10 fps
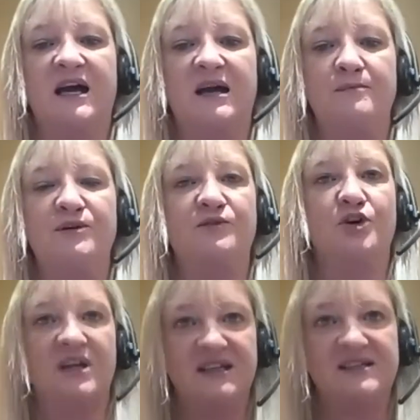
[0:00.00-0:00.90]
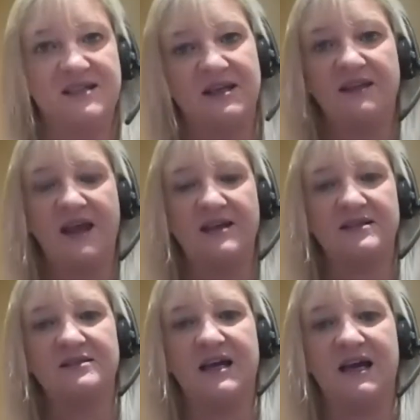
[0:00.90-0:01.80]
You've got to consider that.
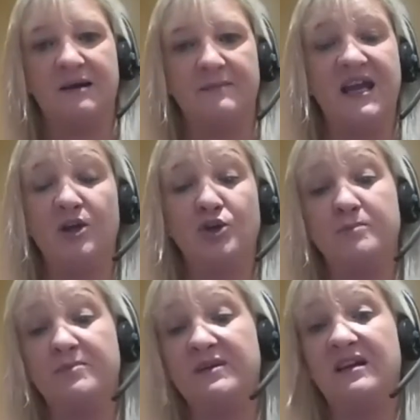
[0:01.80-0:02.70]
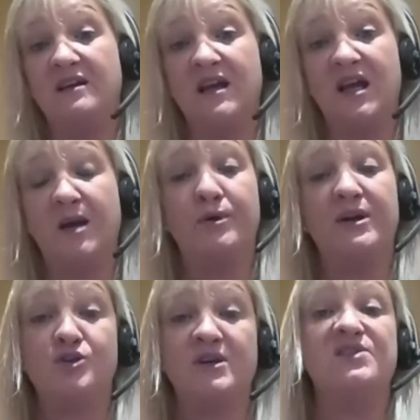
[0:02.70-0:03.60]
And it could be a
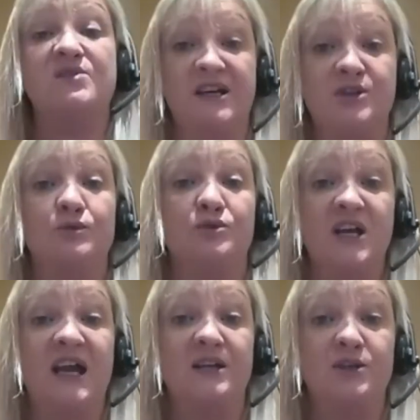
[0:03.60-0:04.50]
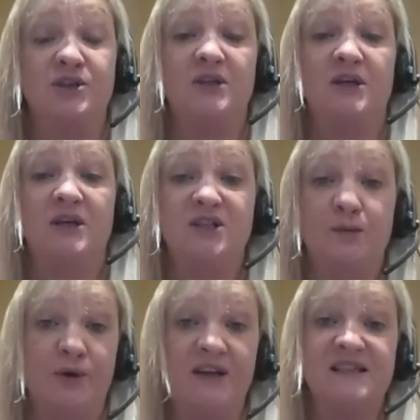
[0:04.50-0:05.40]
pretty transformational change to
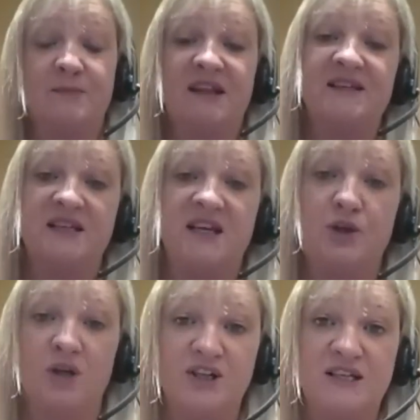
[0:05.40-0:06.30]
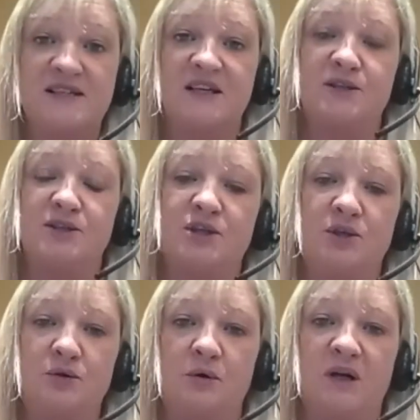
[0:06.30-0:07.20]
bring some of these technologies into
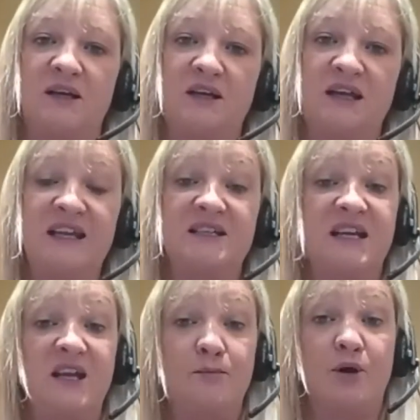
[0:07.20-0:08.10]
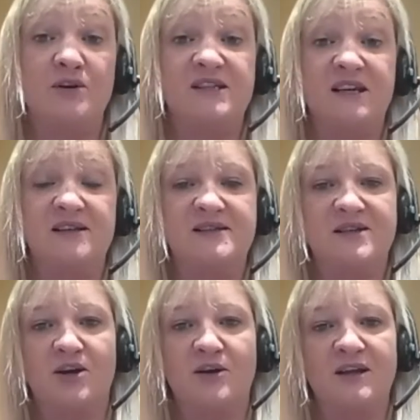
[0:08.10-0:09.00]
your end-to-end process.
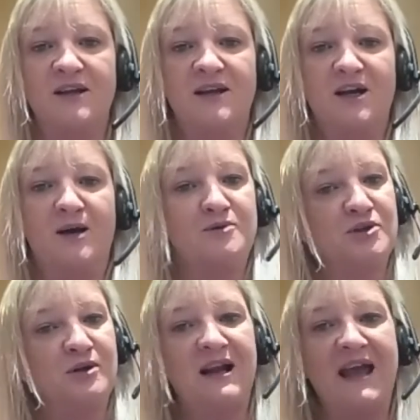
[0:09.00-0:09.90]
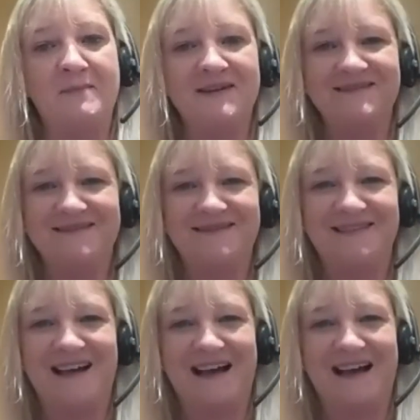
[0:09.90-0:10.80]
So I'm sure it will happen.
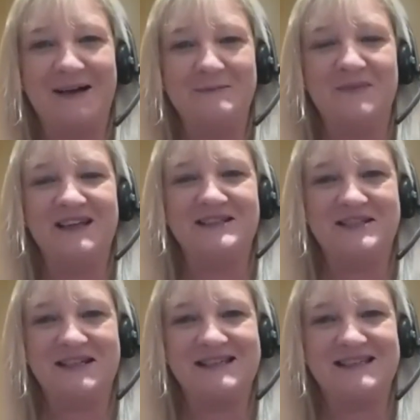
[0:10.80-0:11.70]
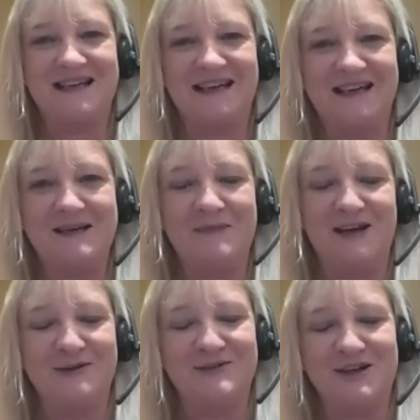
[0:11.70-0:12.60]
It's just a
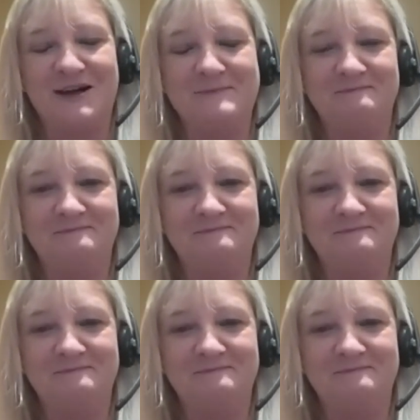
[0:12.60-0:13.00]
matter of time.